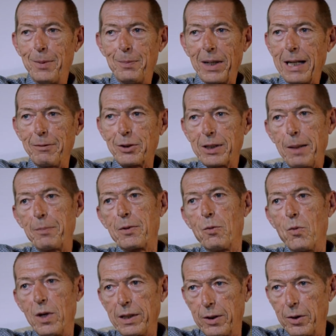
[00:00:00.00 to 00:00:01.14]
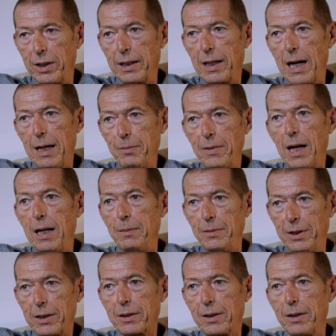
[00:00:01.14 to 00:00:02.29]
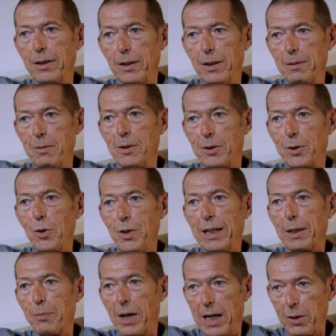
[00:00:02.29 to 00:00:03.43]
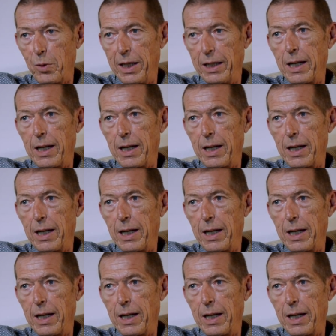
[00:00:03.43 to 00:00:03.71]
But I've stopped wondering. I'm just doing it my way